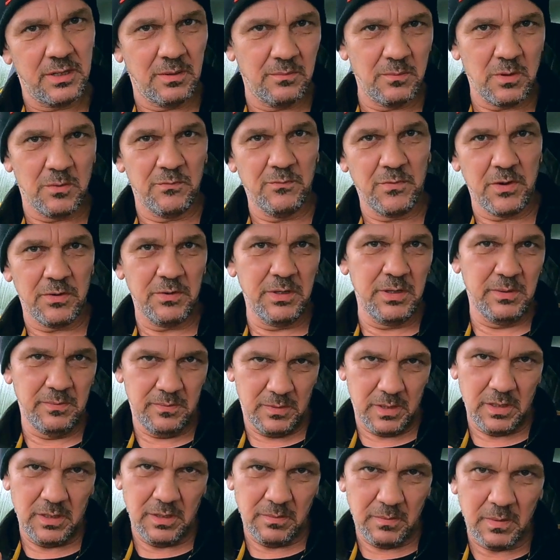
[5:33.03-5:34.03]
I'm very
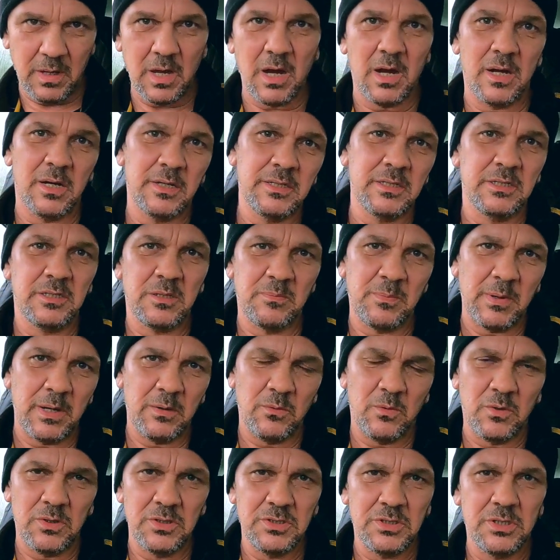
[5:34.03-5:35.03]
guarded about
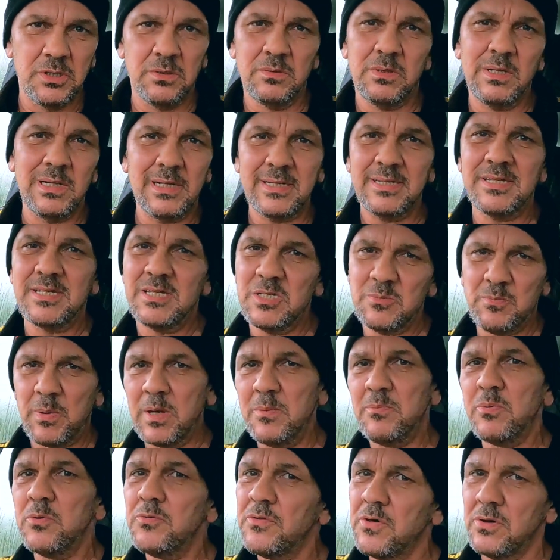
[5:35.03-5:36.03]
what I do, unless it's
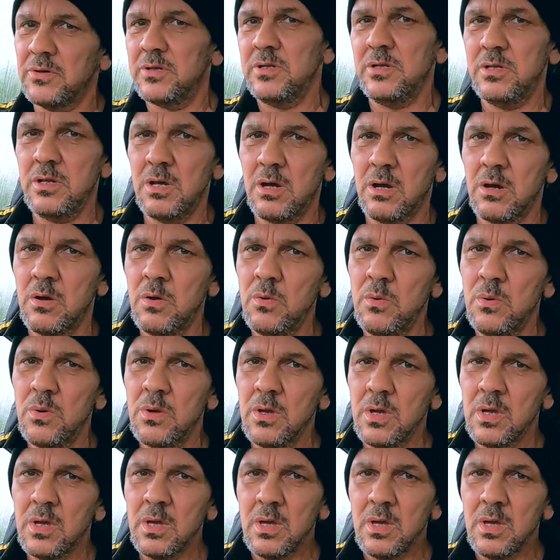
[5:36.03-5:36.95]
people that I know